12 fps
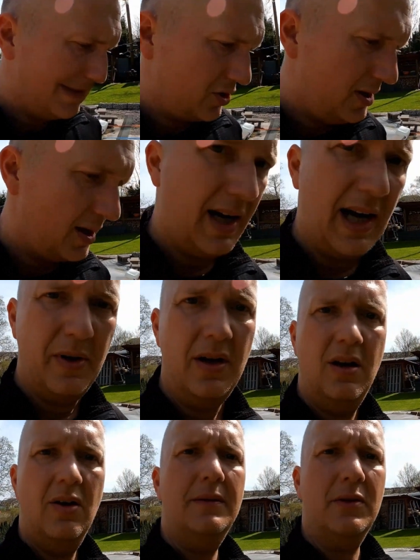It should now
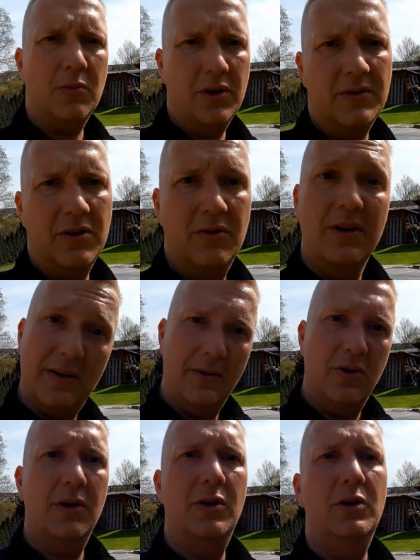find its way to the
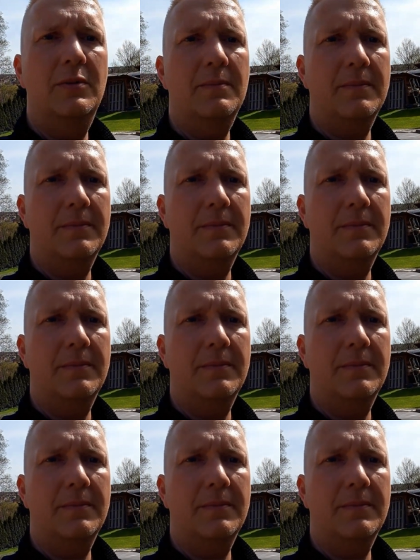garage.